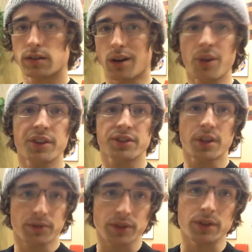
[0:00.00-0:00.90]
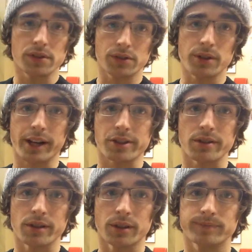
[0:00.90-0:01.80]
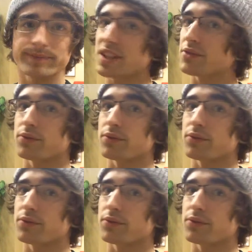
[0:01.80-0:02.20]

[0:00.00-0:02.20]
All this stuff is a distraction, though. It's